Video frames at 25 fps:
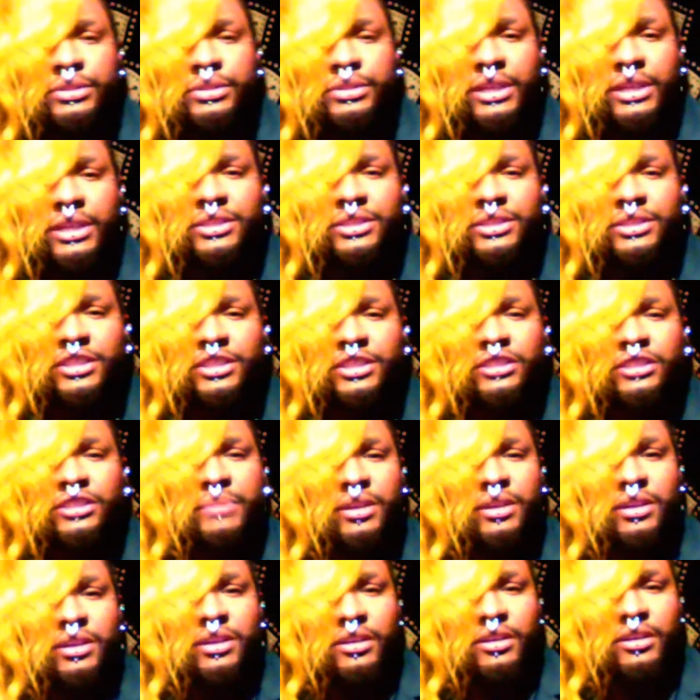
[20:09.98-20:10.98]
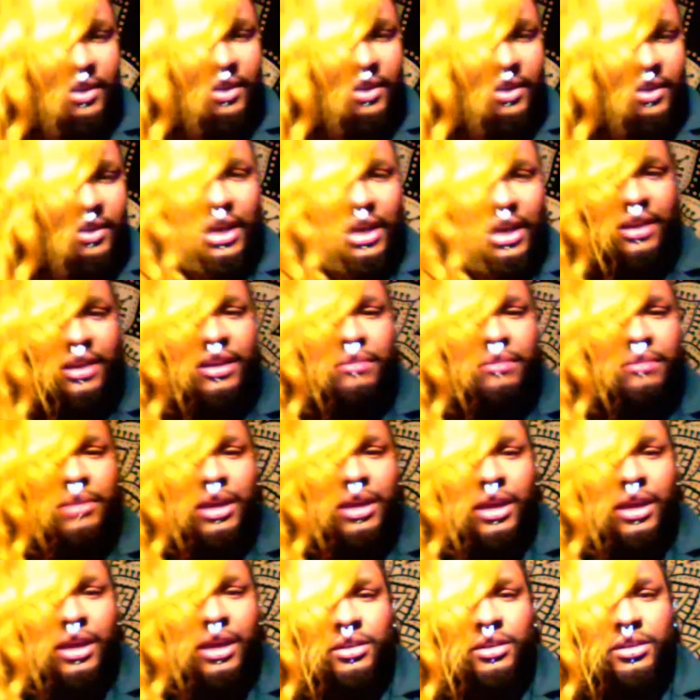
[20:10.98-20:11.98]
to just be good for the goddamn
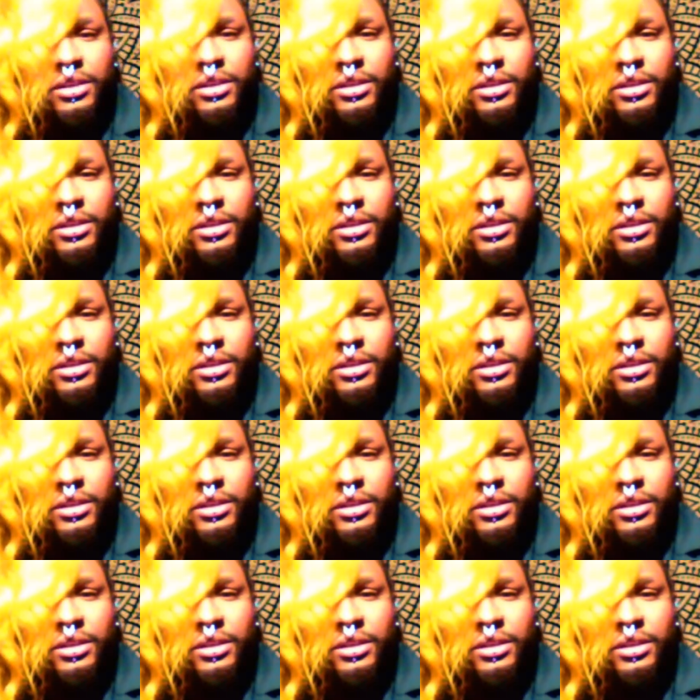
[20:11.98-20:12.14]
gander.